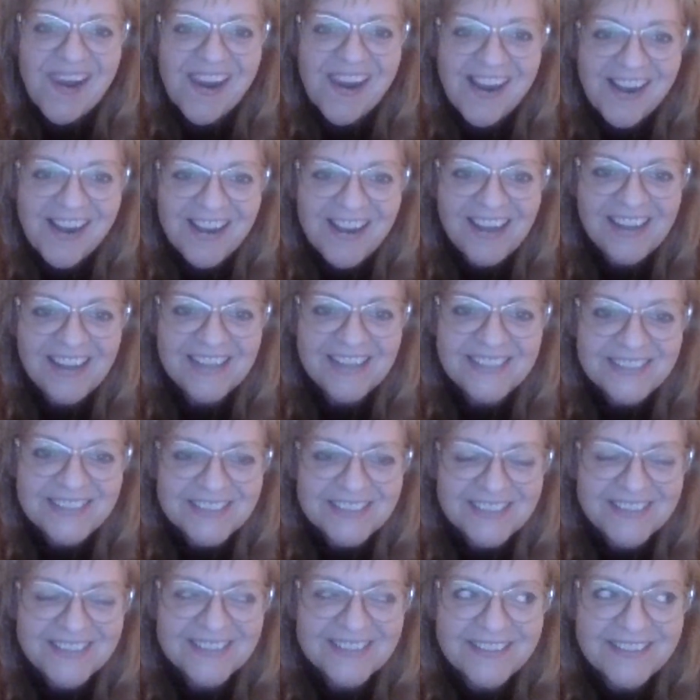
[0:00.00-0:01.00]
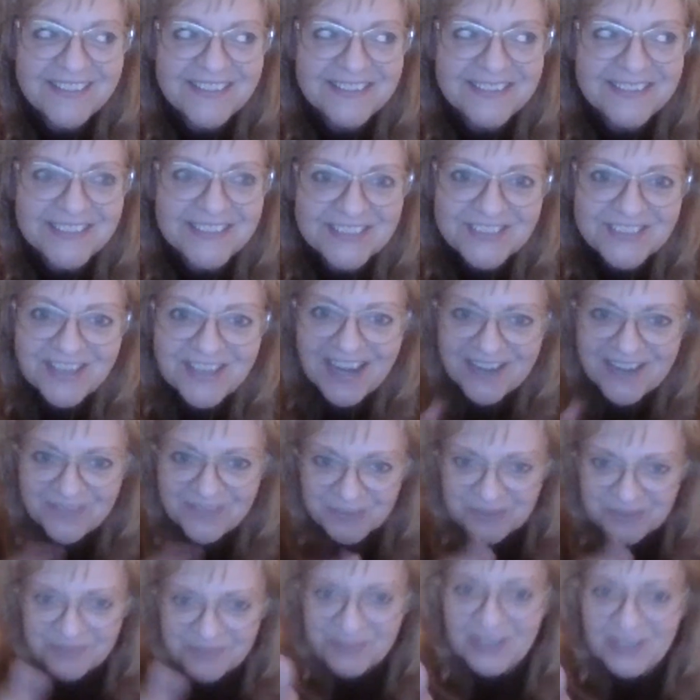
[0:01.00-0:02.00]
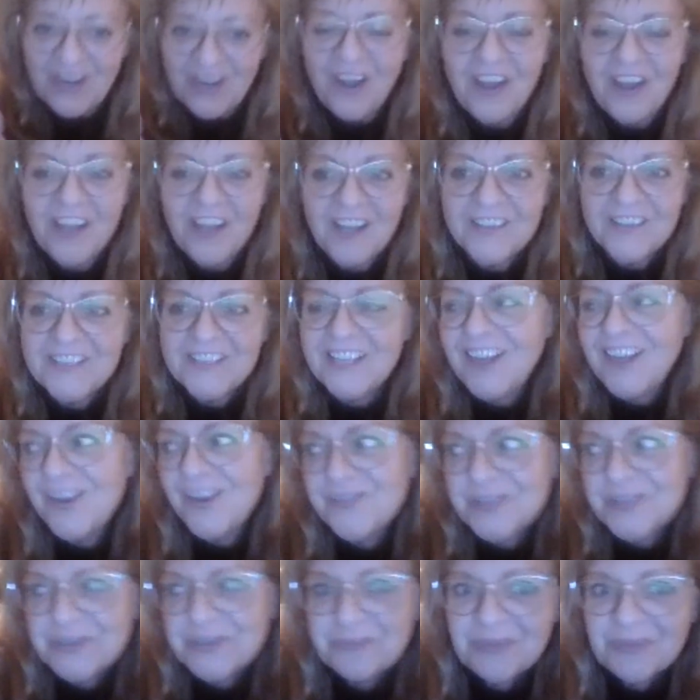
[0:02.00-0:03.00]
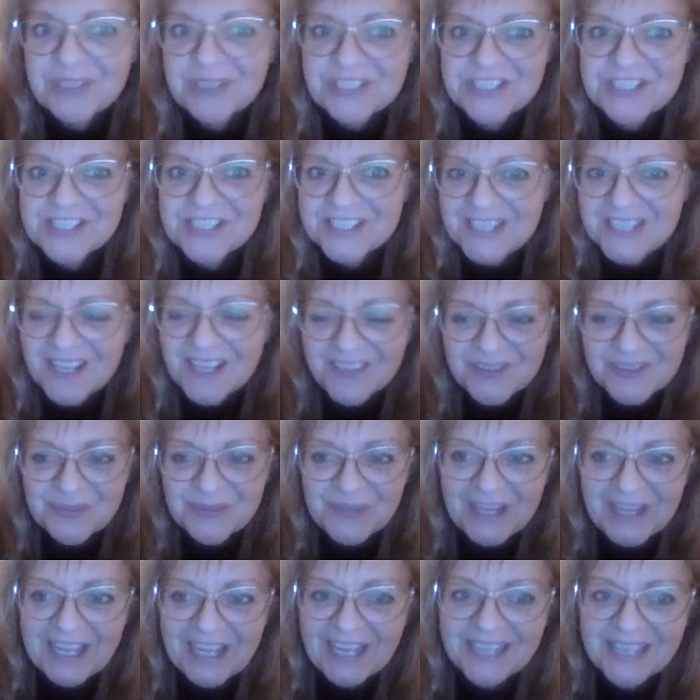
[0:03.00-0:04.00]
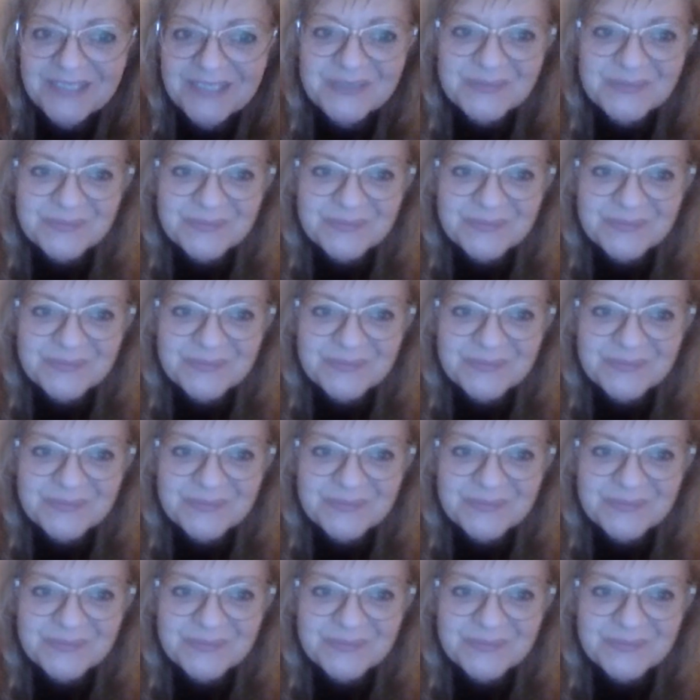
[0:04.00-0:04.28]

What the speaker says: Uh-huh. Drive over all the covered bridges on the way.